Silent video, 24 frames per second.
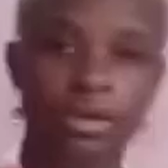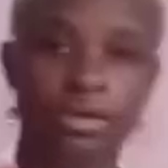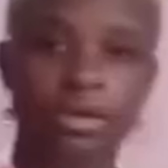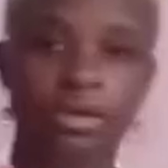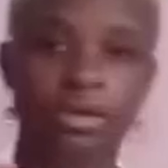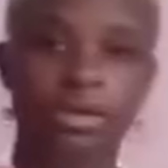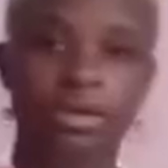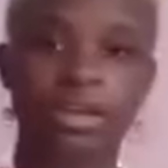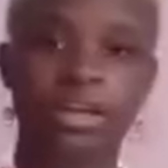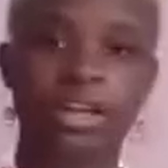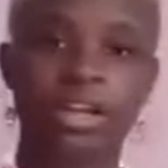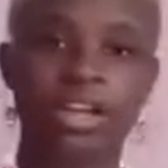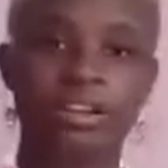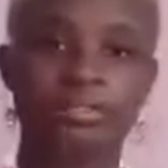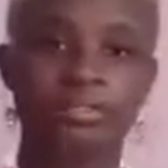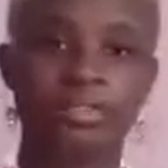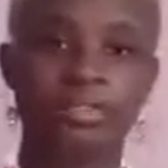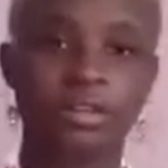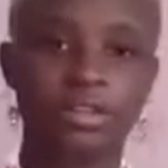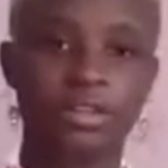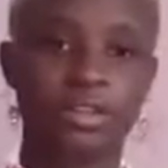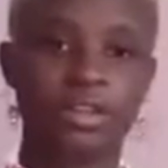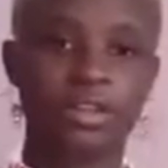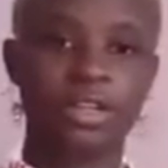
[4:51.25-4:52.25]
I
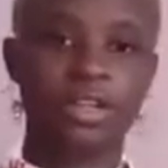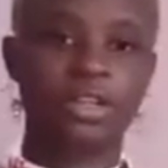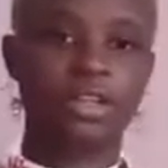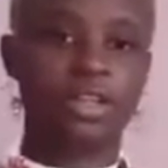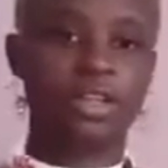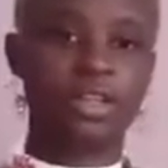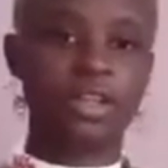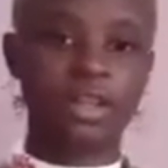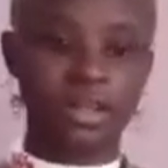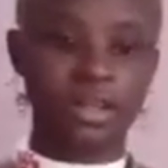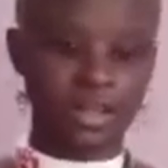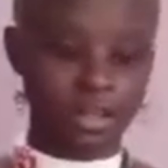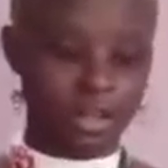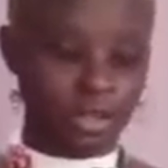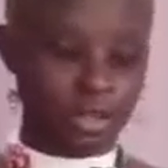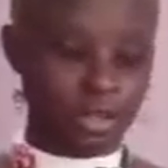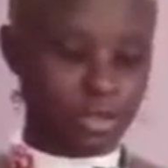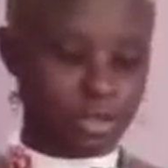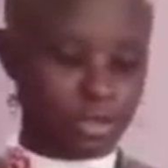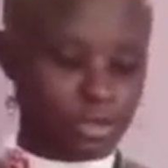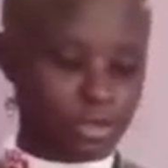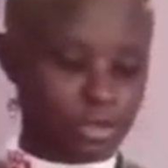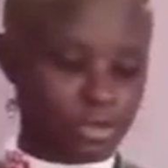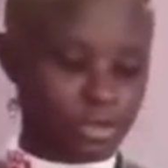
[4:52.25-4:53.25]
have water already here.
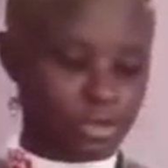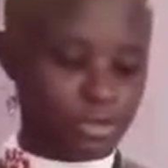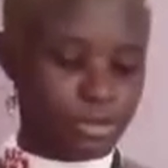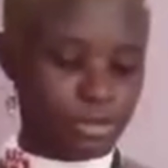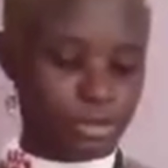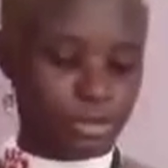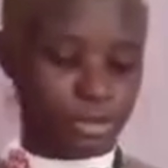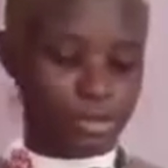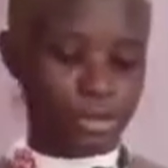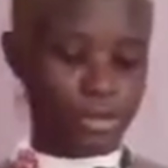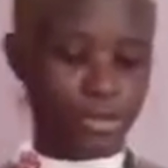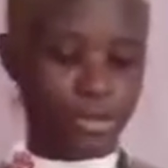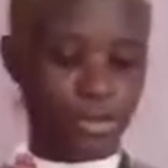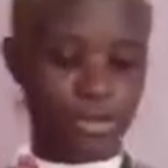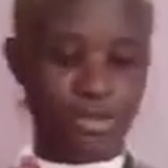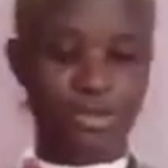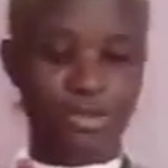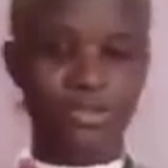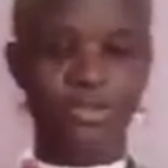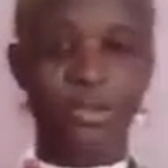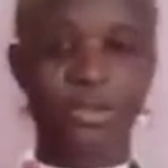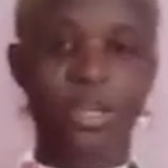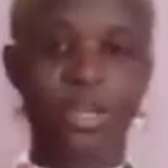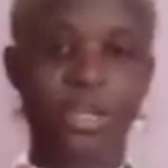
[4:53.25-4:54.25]
So what
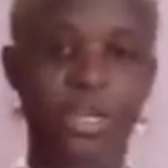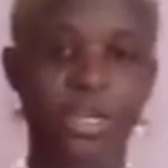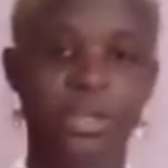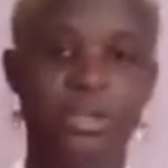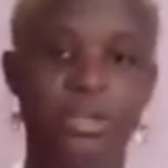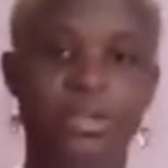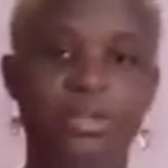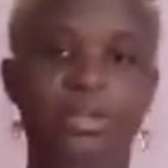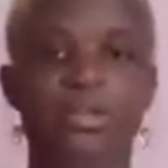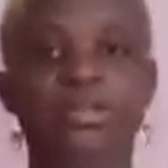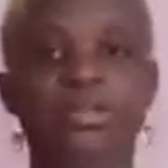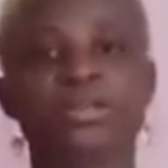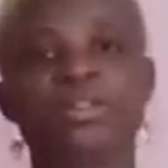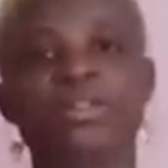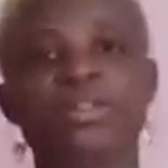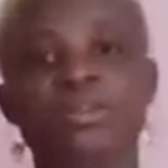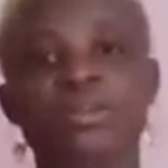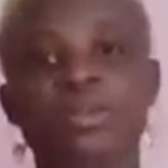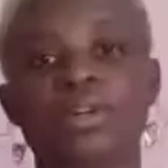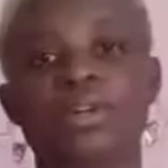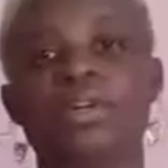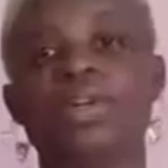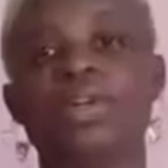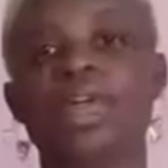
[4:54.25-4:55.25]
we do now,
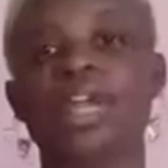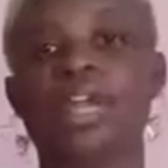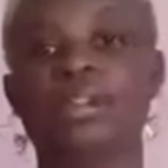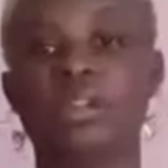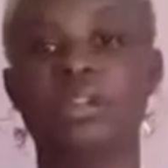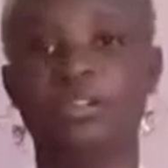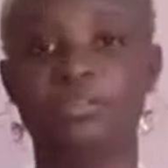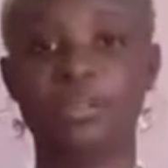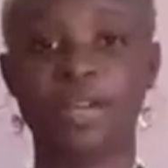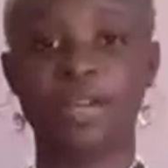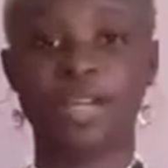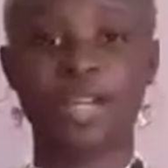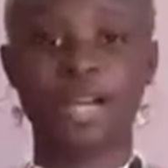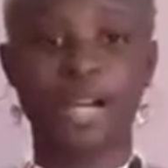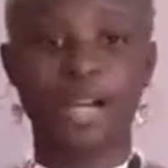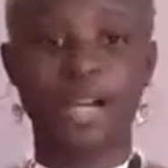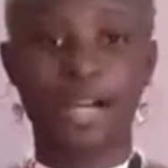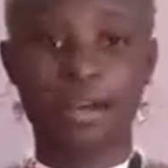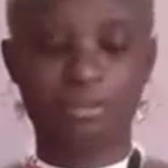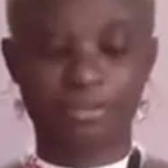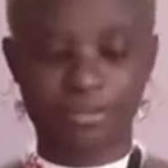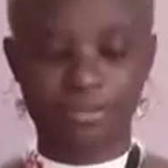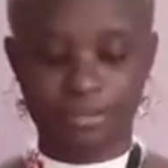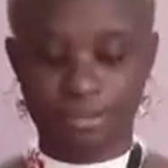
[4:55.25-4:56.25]
this one, over
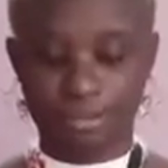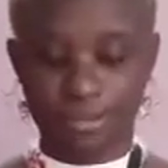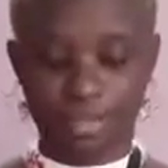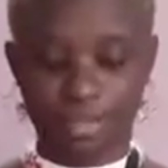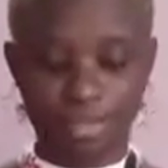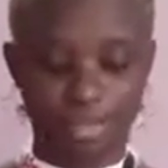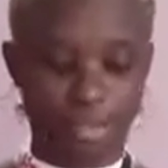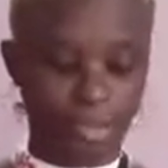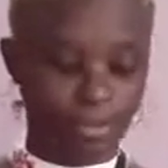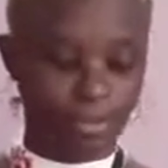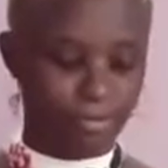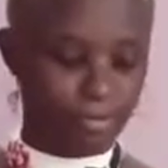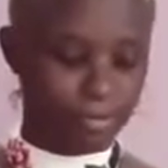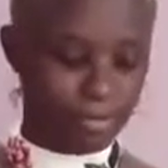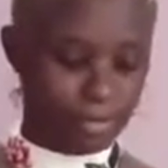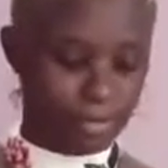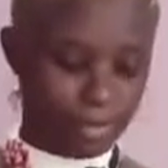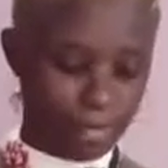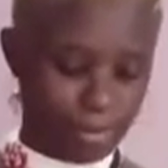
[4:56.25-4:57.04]
here I have water.